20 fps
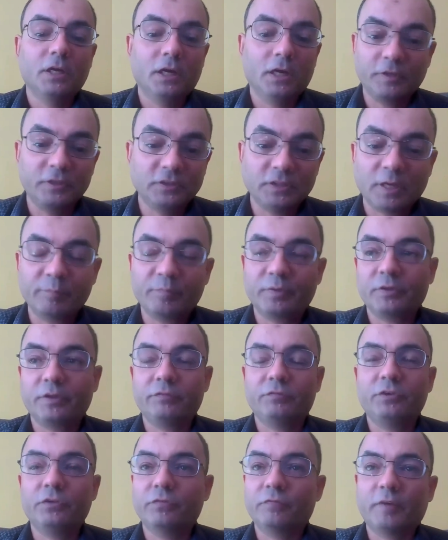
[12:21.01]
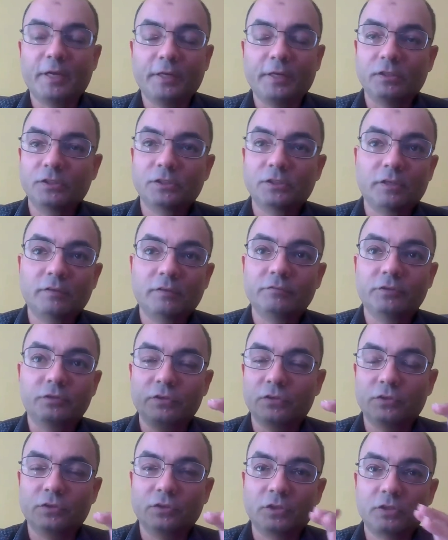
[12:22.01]
For example, if you find yourself,
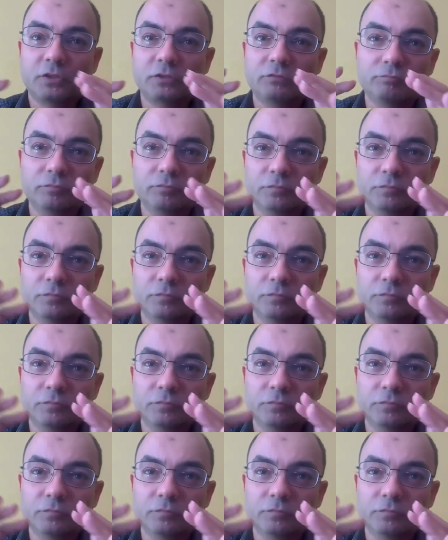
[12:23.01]
you're